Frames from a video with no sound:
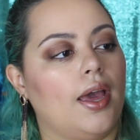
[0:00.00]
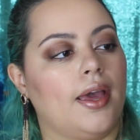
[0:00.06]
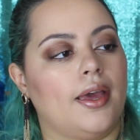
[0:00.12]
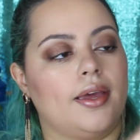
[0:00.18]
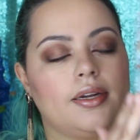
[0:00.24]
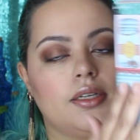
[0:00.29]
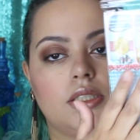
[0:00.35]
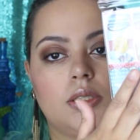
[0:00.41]

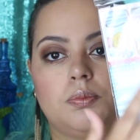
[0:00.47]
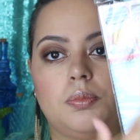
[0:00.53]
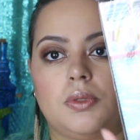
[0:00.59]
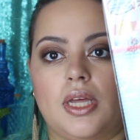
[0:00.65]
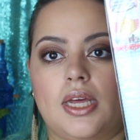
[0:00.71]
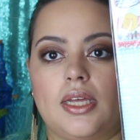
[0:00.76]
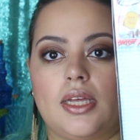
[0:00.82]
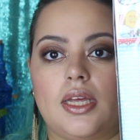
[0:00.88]
And it's
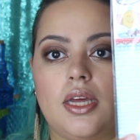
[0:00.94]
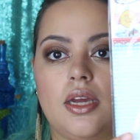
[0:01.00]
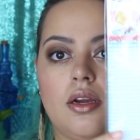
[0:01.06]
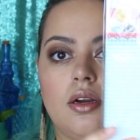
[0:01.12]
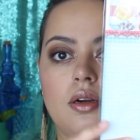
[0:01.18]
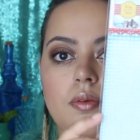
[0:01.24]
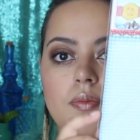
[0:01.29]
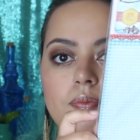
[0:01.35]
blank
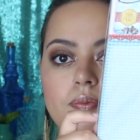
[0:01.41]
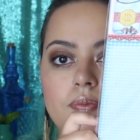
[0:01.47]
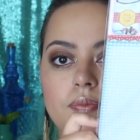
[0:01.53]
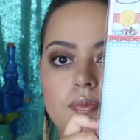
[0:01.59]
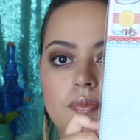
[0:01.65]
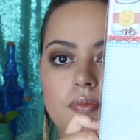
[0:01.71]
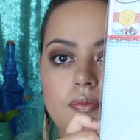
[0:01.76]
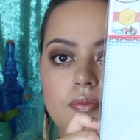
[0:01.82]
here.
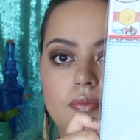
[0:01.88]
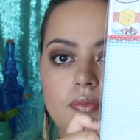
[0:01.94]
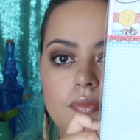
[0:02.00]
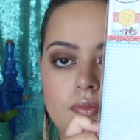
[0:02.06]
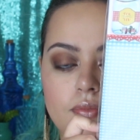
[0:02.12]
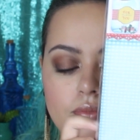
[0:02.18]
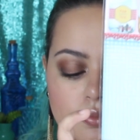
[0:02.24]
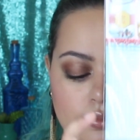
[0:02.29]

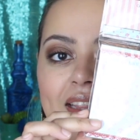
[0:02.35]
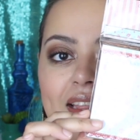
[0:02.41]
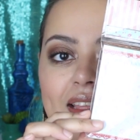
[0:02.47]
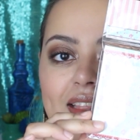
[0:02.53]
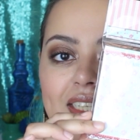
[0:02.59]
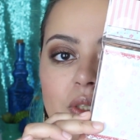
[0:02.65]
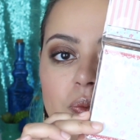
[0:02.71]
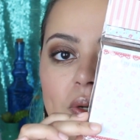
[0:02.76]
And
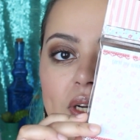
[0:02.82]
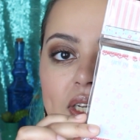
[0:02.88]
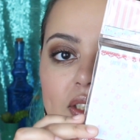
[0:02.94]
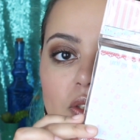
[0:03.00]
then this one